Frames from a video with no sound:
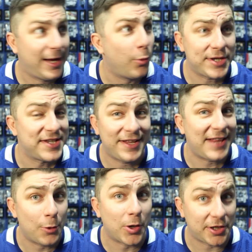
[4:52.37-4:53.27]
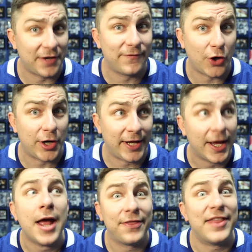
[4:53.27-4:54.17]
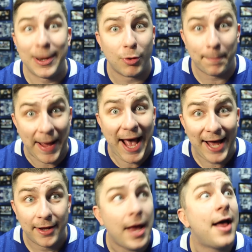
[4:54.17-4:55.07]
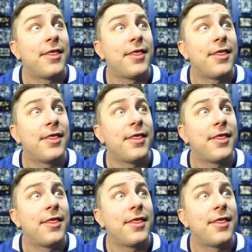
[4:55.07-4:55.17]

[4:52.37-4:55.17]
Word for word: It wasn't that they weren't converting, they were bad.